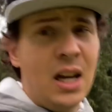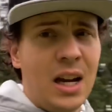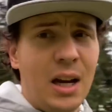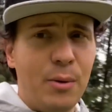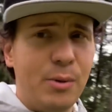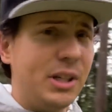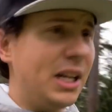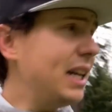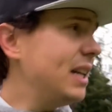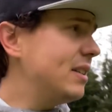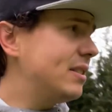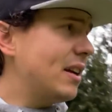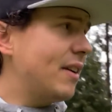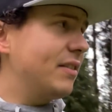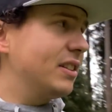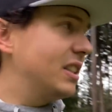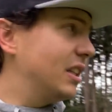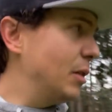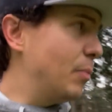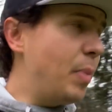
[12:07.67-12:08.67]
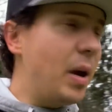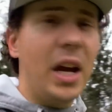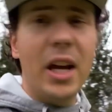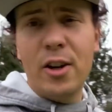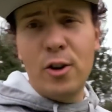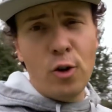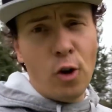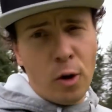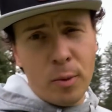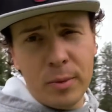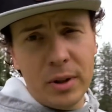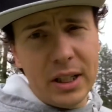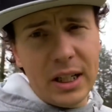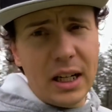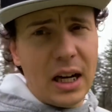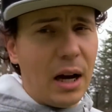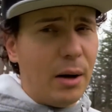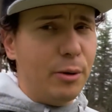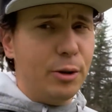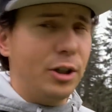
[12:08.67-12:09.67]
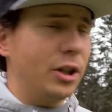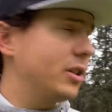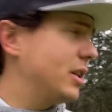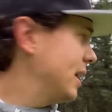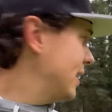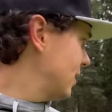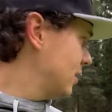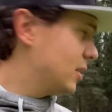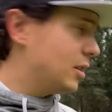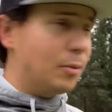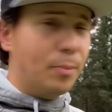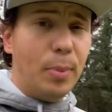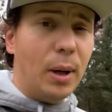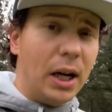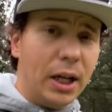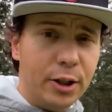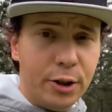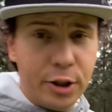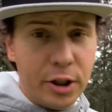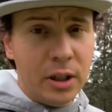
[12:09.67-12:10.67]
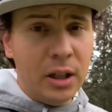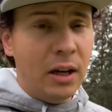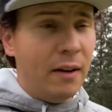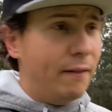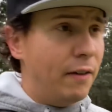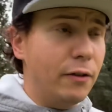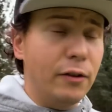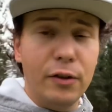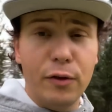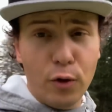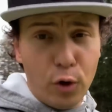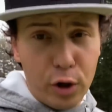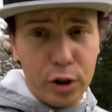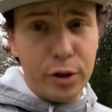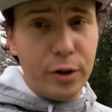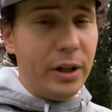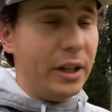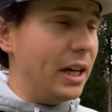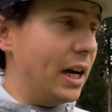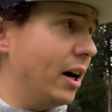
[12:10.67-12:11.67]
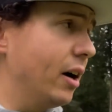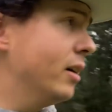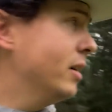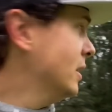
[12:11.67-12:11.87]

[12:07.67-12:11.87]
It was 87 to the pin. Normally I would just hit a little punch 54 degree there.